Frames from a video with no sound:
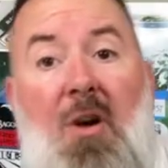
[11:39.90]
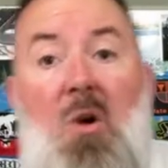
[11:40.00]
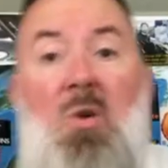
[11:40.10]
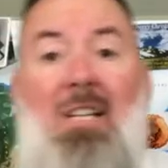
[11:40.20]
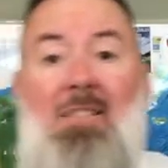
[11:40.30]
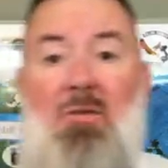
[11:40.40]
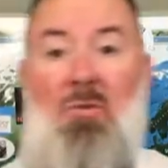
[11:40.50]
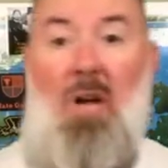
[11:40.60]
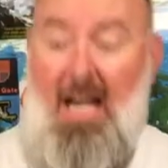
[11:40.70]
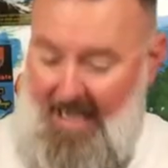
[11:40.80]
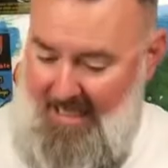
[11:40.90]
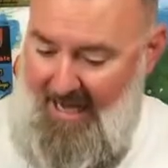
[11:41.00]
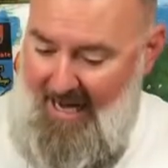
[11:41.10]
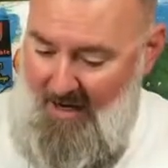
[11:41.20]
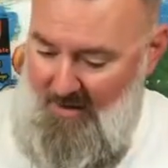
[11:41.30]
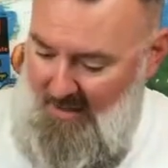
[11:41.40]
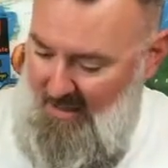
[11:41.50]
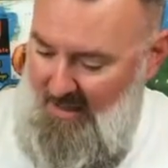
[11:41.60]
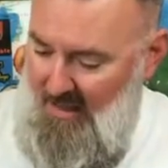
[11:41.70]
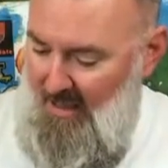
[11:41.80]
though, let's write it down
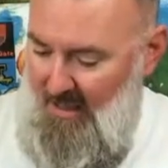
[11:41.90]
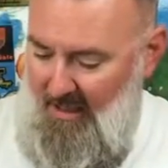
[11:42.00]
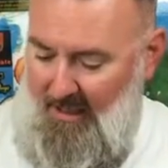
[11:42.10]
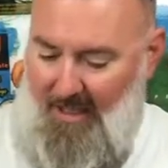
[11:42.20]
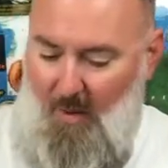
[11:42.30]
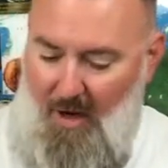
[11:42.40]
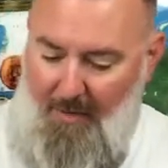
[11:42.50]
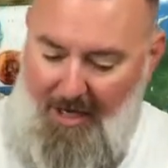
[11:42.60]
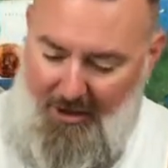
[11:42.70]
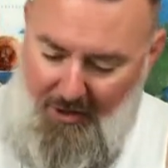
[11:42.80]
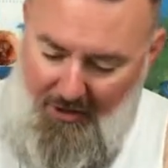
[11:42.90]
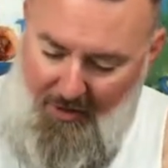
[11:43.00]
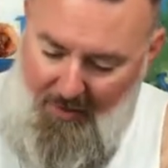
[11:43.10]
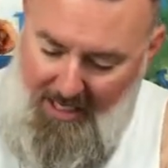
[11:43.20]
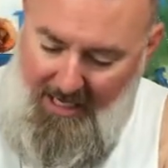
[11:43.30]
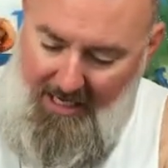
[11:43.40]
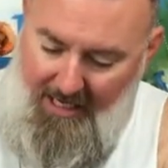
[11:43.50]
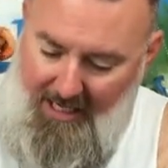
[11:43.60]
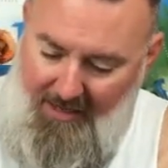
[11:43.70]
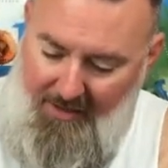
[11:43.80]
because I want to make sure that we get
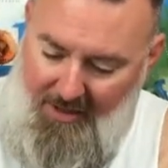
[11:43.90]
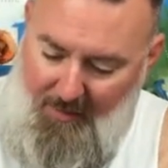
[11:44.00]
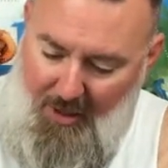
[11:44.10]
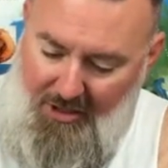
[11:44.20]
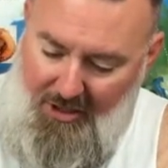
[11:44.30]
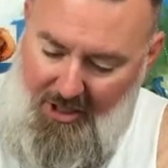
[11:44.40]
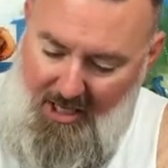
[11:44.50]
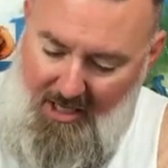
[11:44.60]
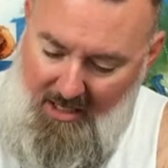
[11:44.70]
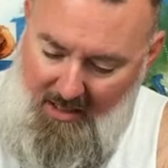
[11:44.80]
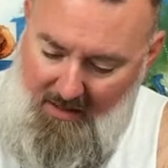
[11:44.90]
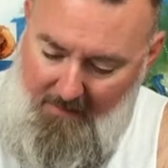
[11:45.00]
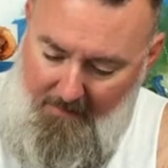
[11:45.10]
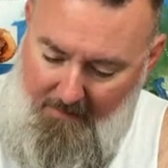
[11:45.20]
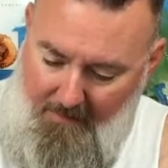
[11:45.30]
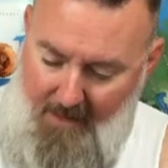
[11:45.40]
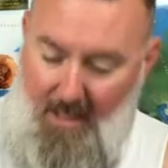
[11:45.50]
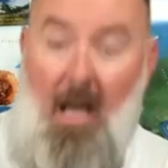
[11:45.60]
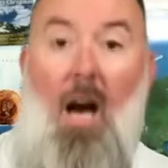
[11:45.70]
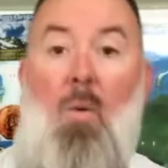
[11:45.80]
it in the spreadsheet.
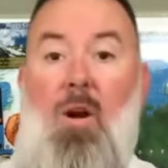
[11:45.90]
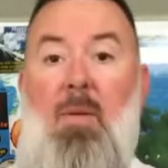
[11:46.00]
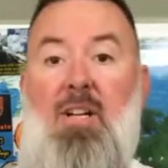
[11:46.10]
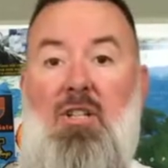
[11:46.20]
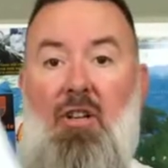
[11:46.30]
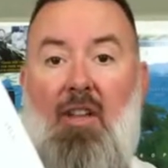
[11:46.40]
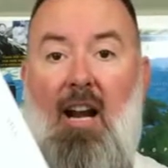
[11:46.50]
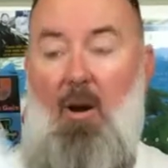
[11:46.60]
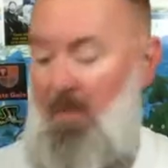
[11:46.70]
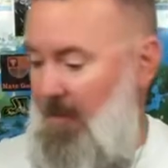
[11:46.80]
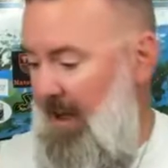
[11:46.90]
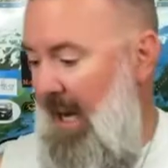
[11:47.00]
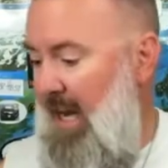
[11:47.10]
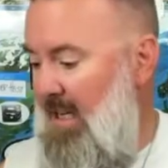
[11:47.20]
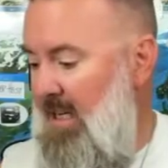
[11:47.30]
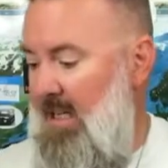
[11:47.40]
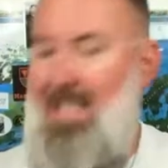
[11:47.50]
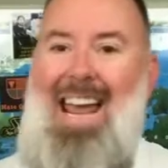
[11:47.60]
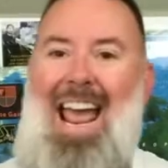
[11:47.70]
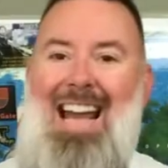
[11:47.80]
I want to make sure that I don't forget
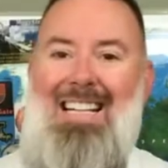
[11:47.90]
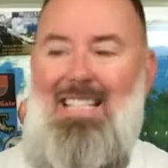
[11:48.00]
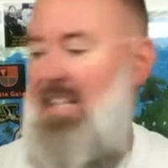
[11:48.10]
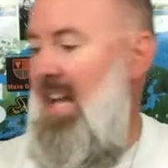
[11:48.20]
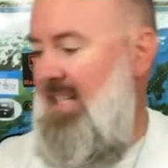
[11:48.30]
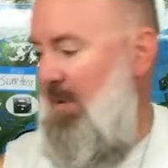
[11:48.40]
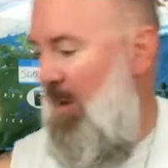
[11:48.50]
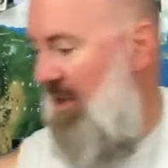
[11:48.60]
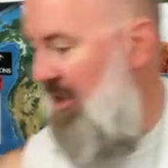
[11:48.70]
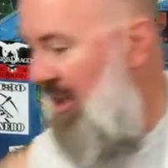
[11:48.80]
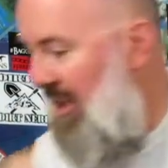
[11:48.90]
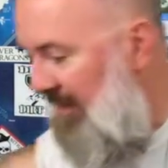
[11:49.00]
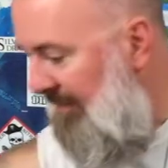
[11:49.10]
to add it to that spreadsheet.